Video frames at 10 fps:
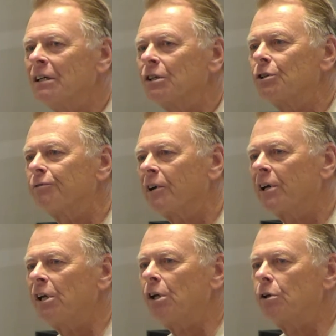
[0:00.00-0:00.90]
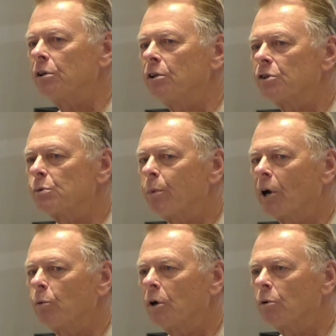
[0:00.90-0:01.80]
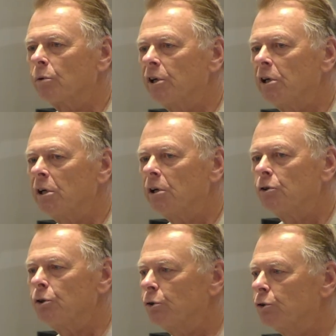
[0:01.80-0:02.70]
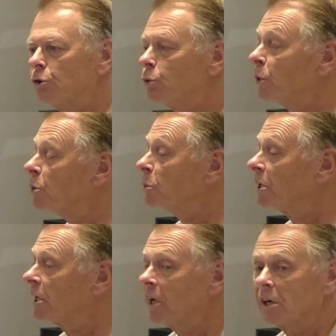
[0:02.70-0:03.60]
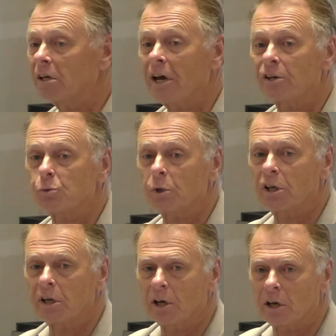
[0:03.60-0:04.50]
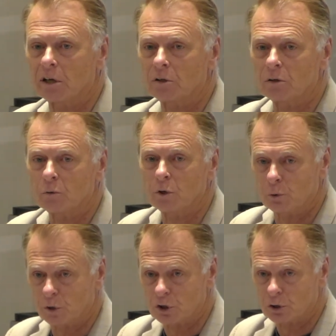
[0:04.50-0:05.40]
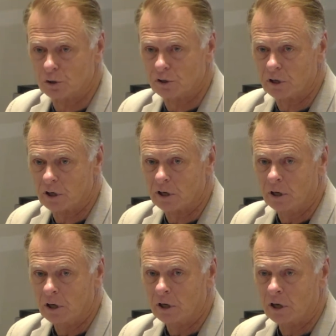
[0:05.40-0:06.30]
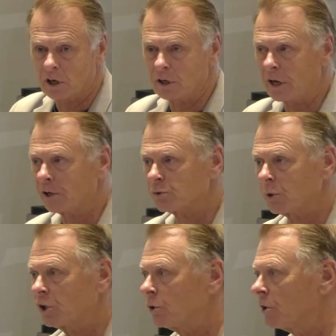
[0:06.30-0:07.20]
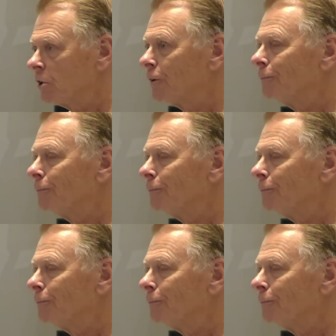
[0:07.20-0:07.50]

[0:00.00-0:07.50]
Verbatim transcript: Defining goodness by what we do do, when we can, as we can, when we should, and as we could.